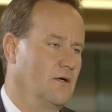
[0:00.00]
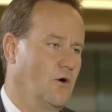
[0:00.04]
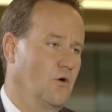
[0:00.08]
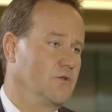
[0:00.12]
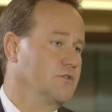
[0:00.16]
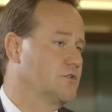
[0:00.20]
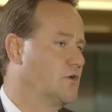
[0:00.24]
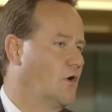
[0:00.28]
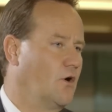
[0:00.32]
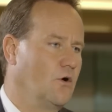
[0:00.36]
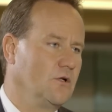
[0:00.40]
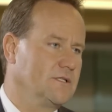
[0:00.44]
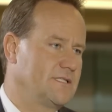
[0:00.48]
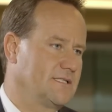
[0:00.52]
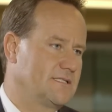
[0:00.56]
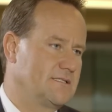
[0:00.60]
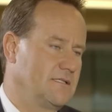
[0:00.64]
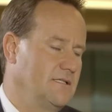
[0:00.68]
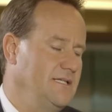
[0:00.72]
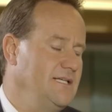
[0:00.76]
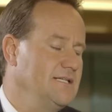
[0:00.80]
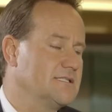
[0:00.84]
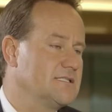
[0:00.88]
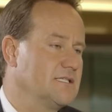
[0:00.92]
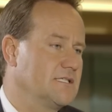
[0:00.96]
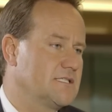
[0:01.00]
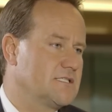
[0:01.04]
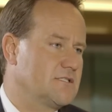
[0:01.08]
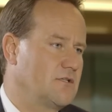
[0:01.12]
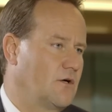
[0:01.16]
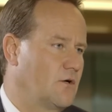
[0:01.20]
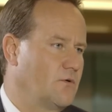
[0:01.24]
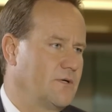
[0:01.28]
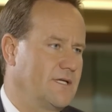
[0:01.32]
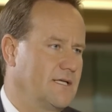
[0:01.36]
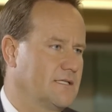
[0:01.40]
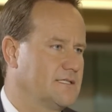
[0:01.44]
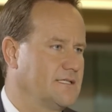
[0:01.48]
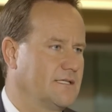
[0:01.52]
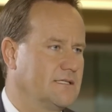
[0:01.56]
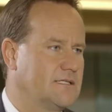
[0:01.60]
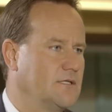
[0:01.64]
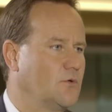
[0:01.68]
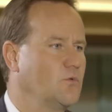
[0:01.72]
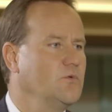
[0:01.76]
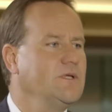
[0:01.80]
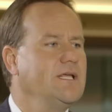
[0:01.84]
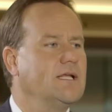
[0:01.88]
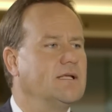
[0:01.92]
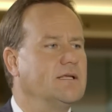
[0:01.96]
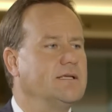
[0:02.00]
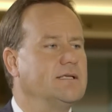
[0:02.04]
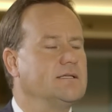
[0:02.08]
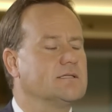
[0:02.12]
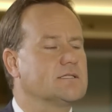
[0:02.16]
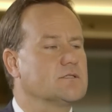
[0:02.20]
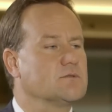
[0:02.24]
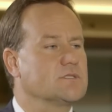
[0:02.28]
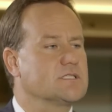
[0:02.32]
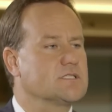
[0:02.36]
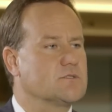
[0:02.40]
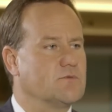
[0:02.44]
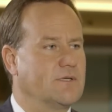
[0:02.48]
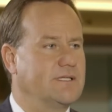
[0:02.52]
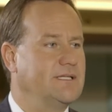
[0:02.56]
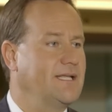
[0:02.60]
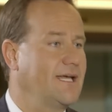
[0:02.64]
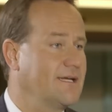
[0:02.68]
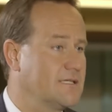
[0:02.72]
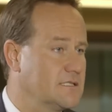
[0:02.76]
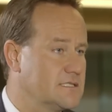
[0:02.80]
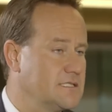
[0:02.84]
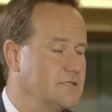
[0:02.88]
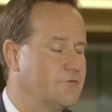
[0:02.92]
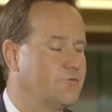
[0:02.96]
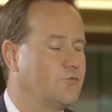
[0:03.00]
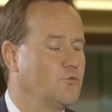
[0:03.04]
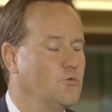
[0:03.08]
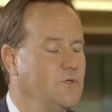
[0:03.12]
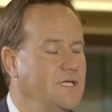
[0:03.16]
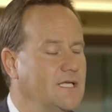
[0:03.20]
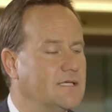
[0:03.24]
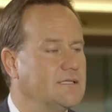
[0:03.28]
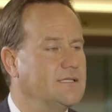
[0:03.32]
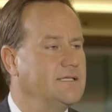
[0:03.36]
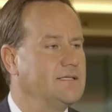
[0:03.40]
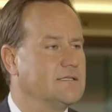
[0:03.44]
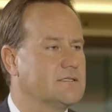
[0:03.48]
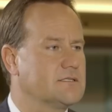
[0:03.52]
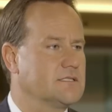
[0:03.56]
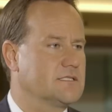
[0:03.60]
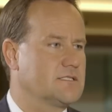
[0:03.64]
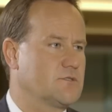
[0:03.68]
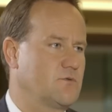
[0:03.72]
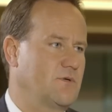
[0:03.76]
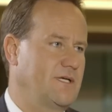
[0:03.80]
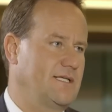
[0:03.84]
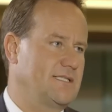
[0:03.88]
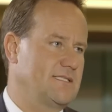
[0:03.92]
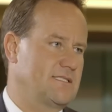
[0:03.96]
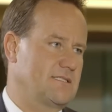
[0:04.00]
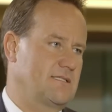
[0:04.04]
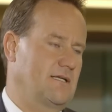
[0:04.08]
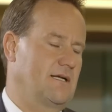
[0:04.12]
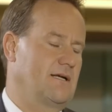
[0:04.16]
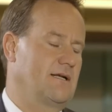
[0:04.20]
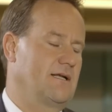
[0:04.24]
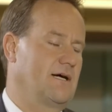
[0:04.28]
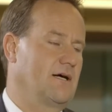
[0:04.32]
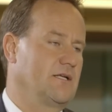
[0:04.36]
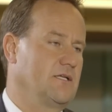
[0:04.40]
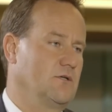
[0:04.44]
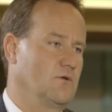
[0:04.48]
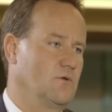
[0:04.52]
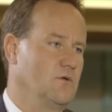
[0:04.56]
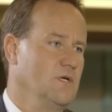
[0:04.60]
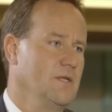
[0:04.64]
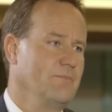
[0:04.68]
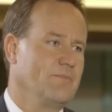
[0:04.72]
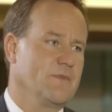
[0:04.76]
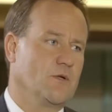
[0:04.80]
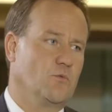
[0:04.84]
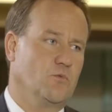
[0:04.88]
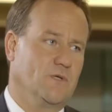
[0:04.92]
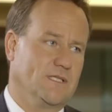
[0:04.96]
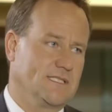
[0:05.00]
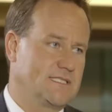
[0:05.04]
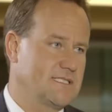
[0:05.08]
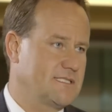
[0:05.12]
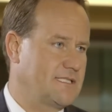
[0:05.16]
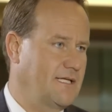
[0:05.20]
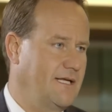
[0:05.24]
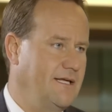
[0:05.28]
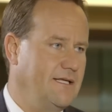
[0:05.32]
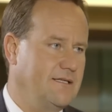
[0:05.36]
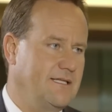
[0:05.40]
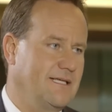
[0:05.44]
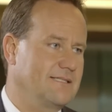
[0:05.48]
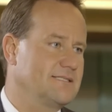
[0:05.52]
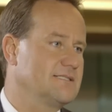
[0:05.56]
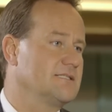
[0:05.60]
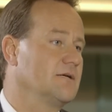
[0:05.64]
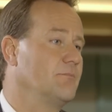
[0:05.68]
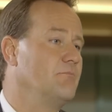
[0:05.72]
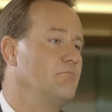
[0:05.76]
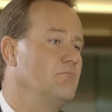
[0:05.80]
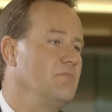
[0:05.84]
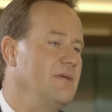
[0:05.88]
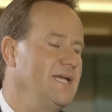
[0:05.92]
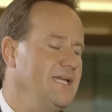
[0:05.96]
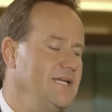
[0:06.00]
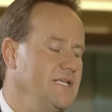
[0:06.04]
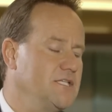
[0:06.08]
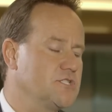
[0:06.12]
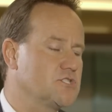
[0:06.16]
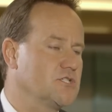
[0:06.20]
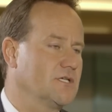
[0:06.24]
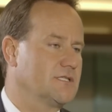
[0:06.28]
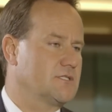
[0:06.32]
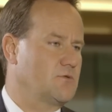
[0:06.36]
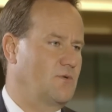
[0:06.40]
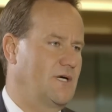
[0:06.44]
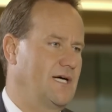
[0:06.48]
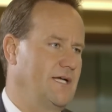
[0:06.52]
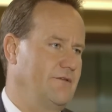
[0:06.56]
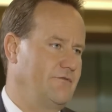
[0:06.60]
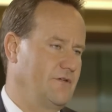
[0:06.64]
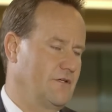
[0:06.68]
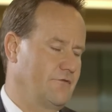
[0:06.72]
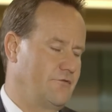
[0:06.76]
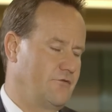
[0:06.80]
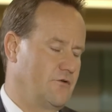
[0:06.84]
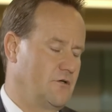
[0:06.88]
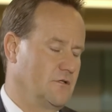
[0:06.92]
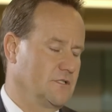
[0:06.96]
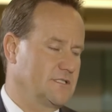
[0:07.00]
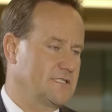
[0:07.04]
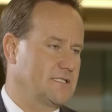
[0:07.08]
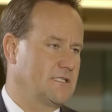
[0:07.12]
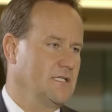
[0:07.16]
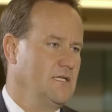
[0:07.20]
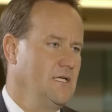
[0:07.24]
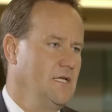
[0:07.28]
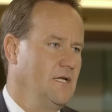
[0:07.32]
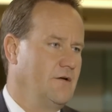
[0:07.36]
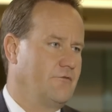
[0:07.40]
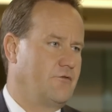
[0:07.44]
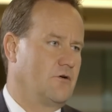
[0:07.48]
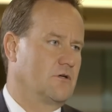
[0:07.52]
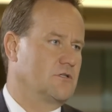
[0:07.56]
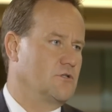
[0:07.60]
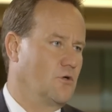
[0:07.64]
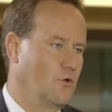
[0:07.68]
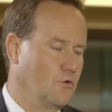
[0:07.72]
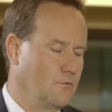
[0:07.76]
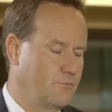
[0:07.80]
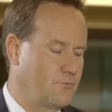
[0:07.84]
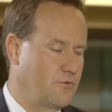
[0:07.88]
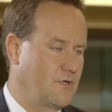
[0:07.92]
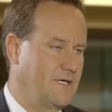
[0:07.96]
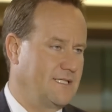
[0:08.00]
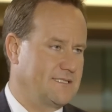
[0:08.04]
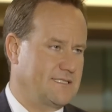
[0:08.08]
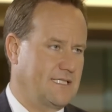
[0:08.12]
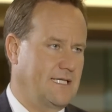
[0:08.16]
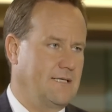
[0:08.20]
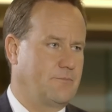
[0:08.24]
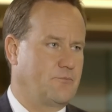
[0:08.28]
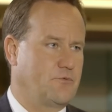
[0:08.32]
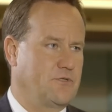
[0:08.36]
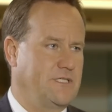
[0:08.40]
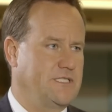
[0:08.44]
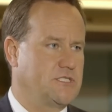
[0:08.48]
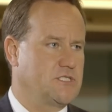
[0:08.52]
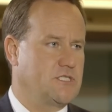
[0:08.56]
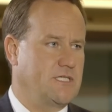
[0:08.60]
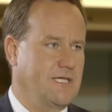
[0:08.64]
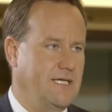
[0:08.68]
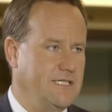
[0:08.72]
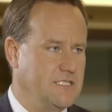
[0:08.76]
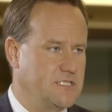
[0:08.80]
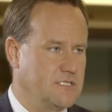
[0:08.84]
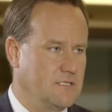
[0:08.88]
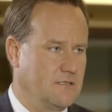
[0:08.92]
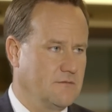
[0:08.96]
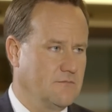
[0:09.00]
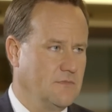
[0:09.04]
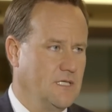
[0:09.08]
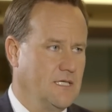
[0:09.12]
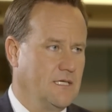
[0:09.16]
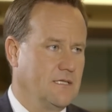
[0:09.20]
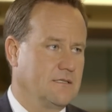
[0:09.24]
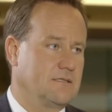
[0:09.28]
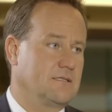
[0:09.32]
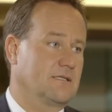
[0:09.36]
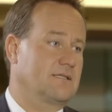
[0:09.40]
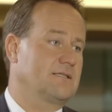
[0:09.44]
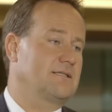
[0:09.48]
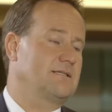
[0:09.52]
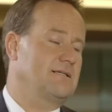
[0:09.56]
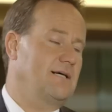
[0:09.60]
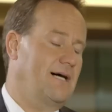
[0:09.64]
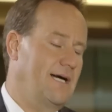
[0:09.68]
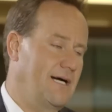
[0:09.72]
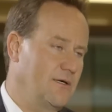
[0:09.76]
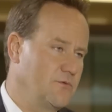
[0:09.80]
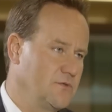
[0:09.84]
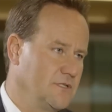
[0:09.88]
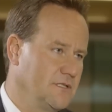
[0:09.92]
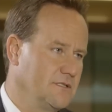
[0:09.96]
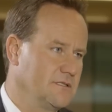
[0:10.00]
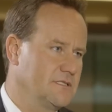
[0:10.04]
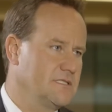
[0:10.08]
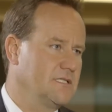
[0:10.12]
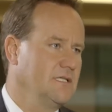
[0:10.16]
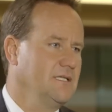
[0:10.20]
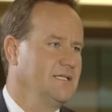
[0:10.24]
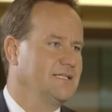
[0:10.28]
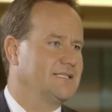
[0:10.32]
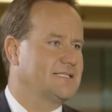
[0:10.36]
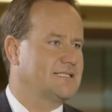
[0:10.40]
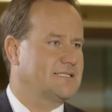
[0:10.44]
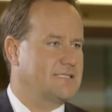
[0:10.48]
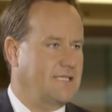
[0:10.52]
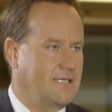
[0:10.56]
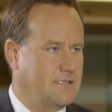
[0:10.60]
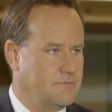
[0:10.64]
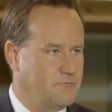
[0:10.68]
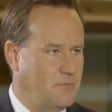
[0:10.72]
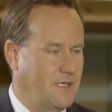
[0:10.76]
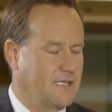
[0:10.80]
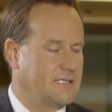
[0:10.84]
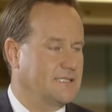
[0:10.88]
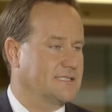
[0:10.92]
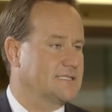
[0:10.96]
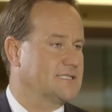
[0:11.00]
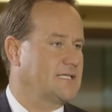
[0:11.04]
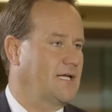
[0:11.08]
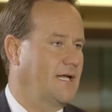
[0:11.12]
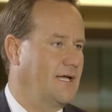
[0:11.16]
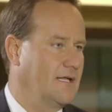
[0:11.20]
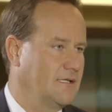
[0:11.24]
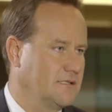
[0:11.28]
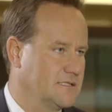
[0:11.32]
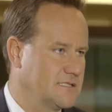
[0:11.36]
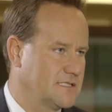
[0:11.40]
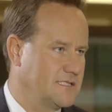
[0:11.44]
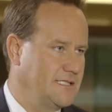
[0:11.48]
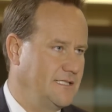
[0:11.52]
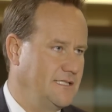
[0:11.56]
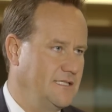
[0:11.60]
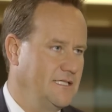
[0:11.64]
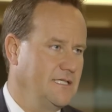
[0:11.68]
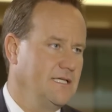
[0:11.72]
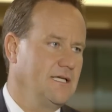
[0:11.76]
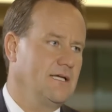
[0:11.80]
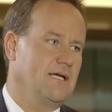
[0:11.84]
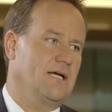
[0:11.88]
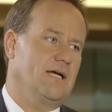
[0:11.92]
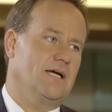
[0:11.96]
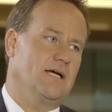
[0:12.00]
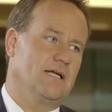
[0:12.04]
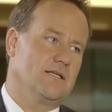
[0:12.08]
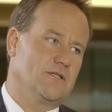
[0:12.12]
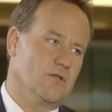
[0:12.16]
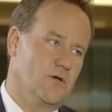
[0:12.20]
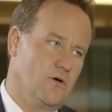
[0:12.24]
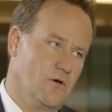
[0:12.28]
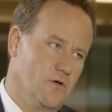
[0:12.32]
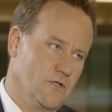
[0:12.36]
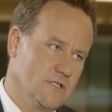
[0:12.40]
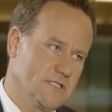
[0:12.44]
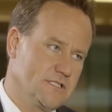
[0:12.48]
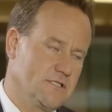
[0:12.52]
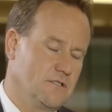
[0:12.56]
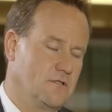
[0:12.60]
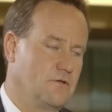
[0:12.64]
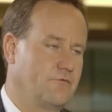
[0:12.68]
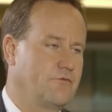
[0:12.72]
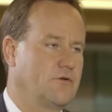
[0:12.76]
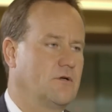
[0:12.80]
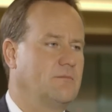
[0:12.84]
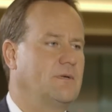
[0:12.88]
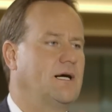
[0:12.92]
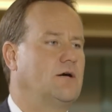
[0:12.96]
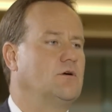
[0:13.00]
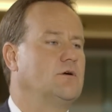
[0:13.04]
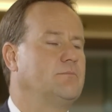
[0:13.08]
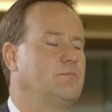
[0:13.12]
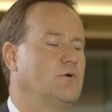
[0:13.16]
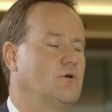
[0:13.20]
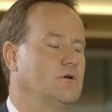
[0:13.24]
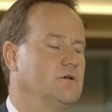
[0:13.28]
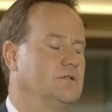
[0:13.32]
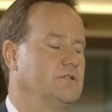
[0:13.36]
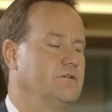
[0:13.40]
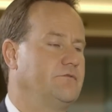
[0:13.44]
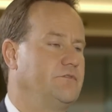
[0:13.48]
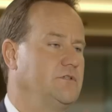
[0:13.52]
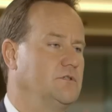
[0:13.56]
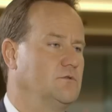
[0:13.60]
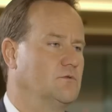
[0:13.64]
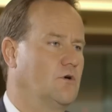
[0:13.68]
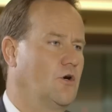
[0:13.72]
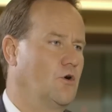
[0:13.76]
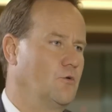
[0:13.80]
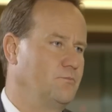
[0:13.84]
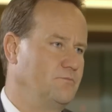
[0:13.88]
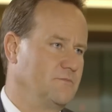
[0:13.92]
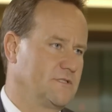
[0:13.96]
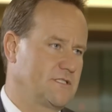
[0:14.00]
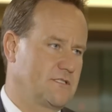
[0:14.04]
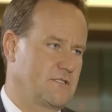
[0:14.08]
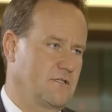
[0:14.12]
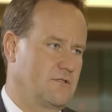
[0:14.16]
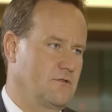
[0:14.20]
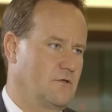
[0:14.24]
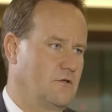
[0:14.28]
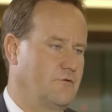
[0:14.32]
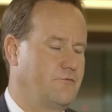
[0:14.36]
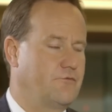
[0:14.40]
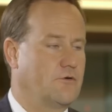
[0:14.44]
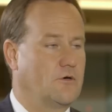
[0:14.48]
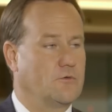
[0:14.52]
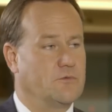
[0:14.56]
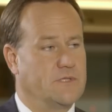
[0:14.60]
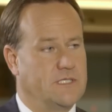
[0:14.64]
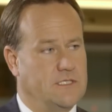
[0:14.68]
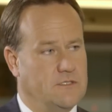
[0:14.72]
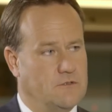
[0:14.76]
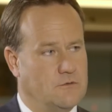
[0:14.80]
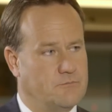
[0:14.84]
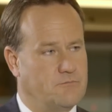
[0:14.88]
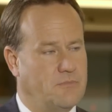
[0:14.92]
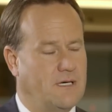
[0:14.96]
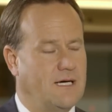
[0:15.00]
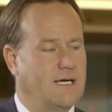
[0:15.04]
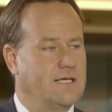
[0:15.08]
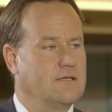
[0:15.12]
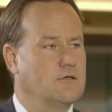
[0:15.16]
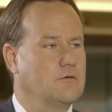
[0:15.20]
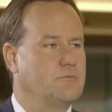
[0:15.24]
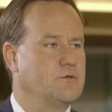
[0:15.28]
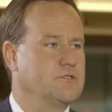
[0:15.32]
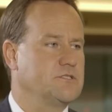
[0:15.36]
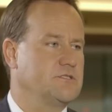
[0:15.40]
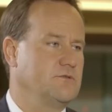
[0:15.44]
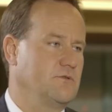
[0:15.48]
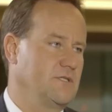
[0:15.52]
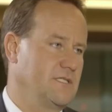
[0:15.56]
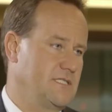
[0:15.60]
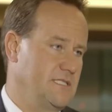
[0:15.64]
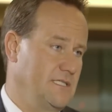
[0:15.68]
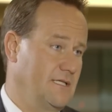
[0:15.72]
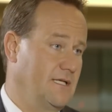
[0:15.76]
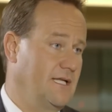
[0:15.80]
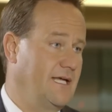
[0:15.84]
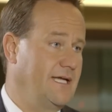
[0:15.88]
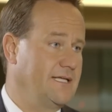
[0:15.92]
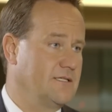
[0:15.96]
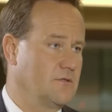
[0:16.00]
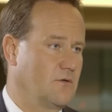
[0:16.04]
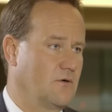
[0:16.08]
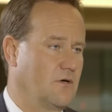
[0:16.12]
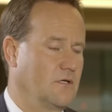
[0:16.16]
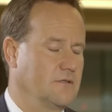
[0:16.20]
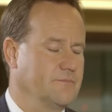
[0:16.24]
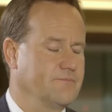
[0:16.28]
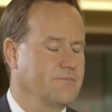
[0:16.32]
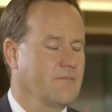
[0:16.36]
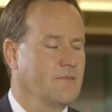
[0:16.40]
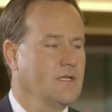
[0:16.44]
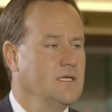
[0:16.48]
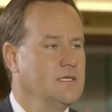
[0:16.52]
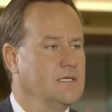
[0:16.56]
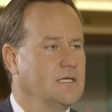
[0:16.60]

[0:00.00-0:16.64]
On gold, it's an easy story. I think the real interest rate, negative real interest rate scenario will stay. That's a major driving force for gold price appreciation. The current setback is healthy and also from our point of view opens the door for renewed buying opportunity later on.